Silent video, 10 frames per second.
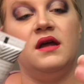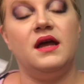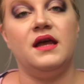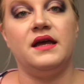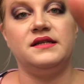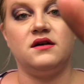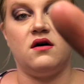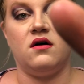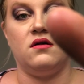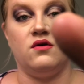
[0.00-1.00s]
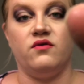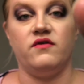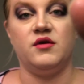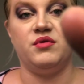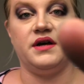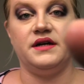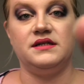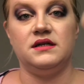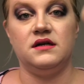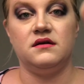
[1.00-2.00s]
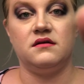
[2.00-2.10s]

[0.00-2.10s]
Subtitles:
it gets all over the place.